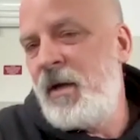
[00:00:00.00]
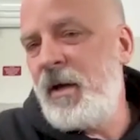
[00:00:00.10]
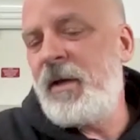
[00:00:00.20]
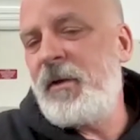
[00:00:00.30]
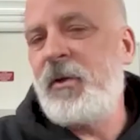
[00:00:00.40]

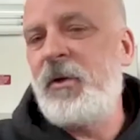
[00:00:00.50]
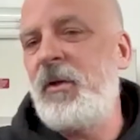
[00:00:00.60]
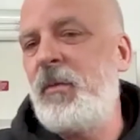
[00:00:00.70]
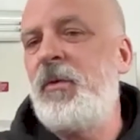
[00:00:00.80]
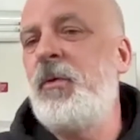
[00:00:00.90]
again,
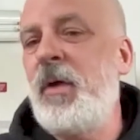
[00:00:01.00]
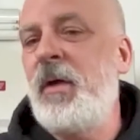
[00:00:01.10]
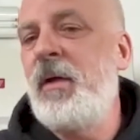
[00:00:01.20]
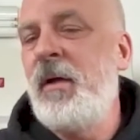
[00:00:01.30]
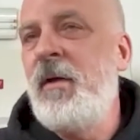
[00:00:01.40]
currently we're
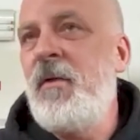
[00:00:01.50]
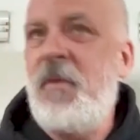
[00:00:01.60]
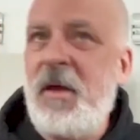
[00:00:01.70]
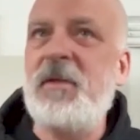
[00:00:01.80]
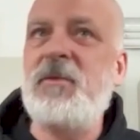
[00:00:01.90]
doing
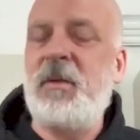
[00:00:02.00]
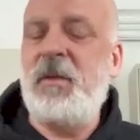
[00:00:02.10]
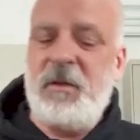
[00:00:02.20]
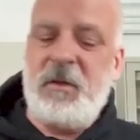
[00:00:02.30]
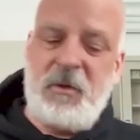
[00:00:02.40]
things
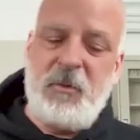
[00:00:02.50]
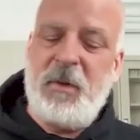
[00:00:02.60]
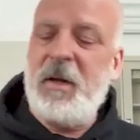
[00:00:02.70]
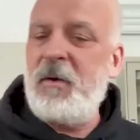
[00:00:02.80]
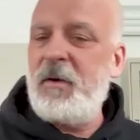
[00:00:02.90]
within the
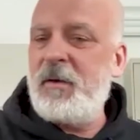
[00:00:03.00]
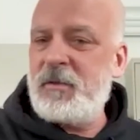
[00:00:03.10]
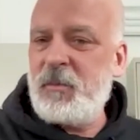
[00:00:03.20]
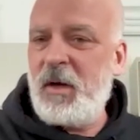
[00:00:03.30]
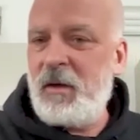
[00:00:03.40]
human area
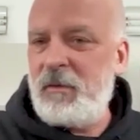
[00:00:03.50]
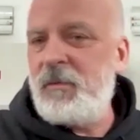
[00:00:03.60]
as well,